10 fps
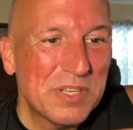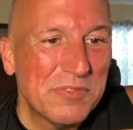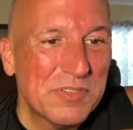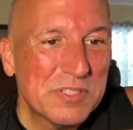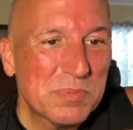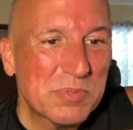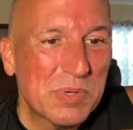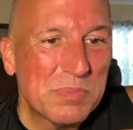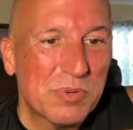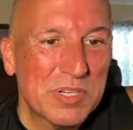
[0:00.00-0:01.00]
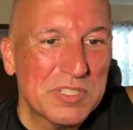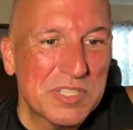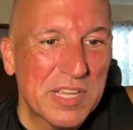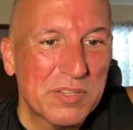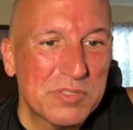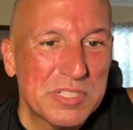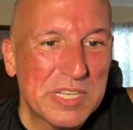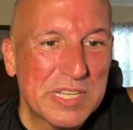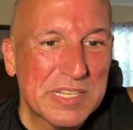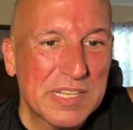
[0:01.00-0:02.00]
difference between British sailors
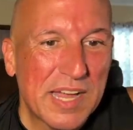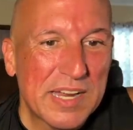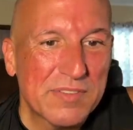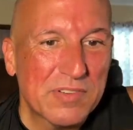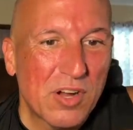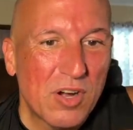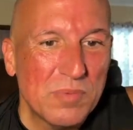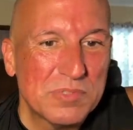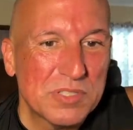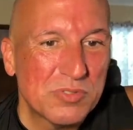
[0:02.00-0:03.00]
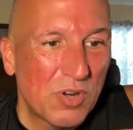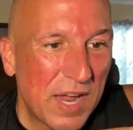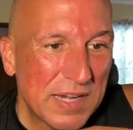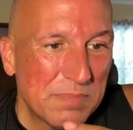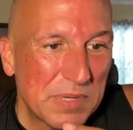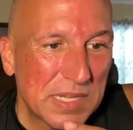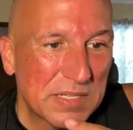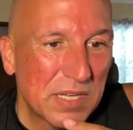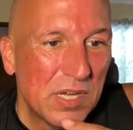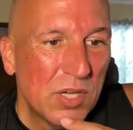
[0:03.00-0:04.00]
eating a diet of carbs and dried meat
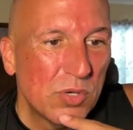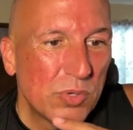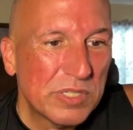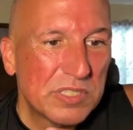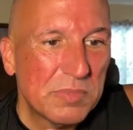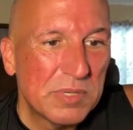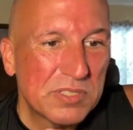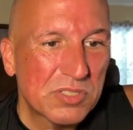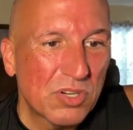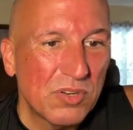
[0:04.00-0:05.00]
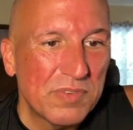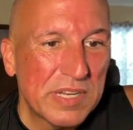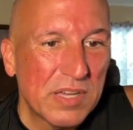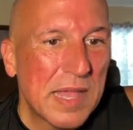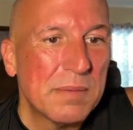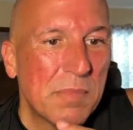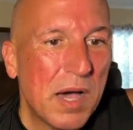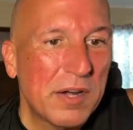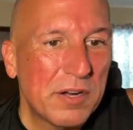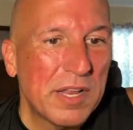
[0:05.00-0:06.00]
who exhibited scurvy and
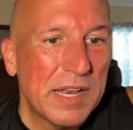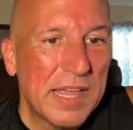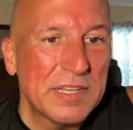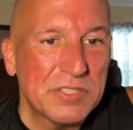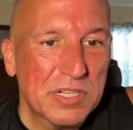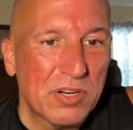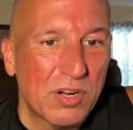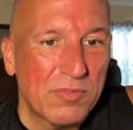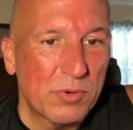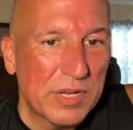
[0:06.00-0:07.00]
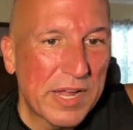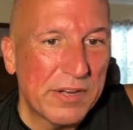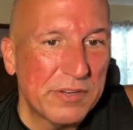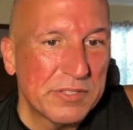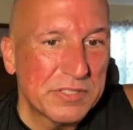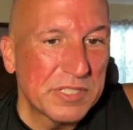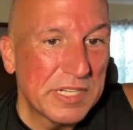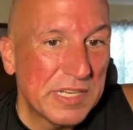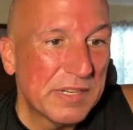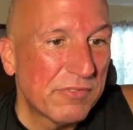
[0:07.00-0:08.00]
modern and ancient carnivore dieters
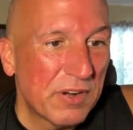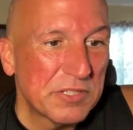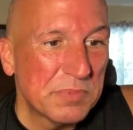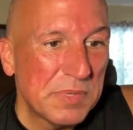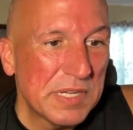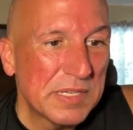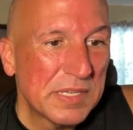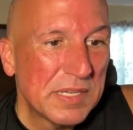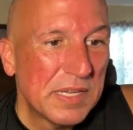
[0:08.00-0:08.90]
eating fresh meat.